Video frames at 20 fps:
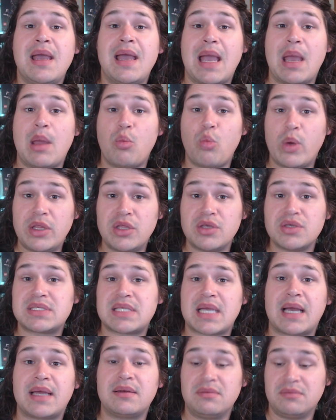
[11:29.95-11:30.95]
And when you
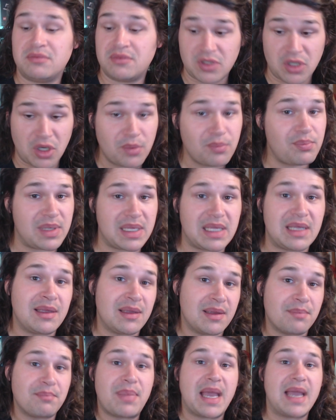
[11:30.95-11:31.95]
start, you know, picking
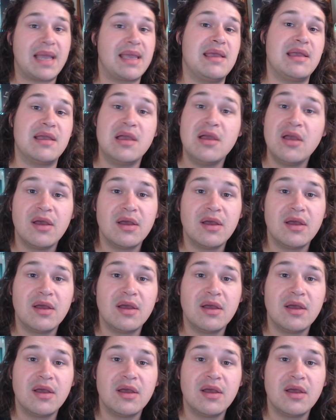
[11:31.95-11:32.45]
and packing